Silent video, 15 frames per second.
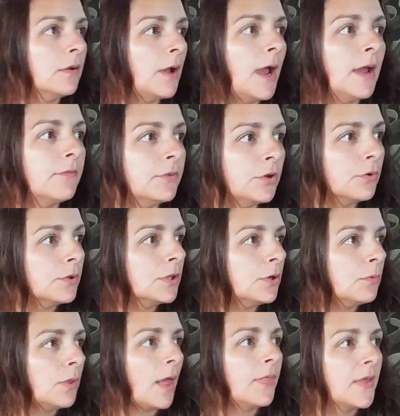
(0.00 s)
I have no clue.
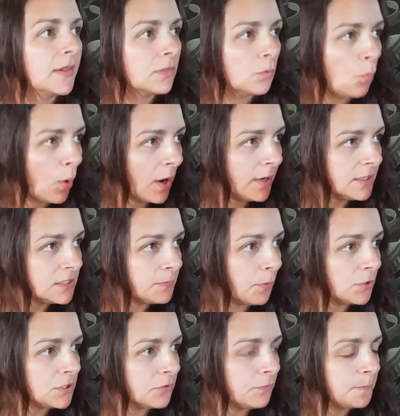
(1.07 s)
I think the one is
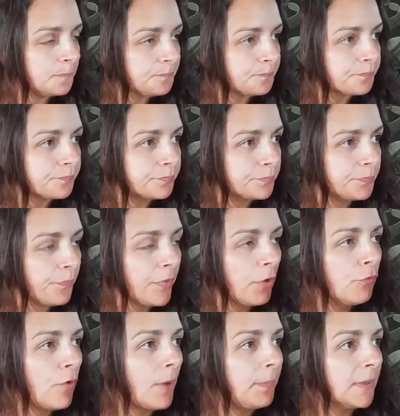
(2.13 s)
supposed to
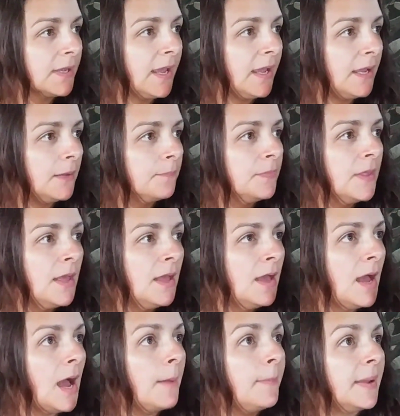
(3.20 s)
replicate
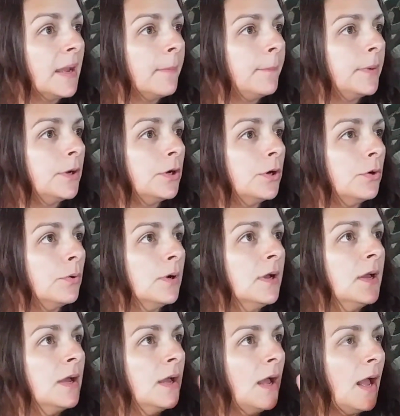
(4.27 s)
a bamboo,
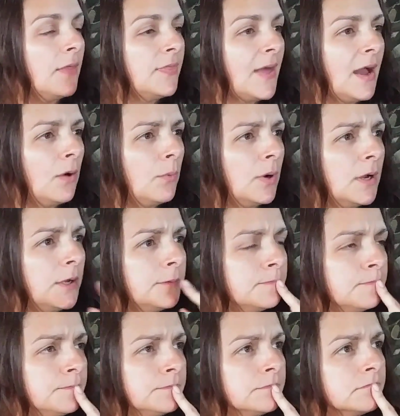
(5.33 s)
and that
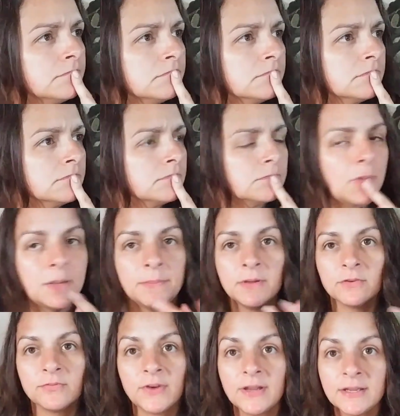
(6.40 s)
one might be
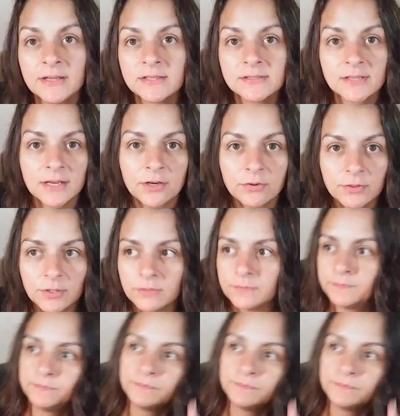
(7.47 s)
a ficus. I don't know.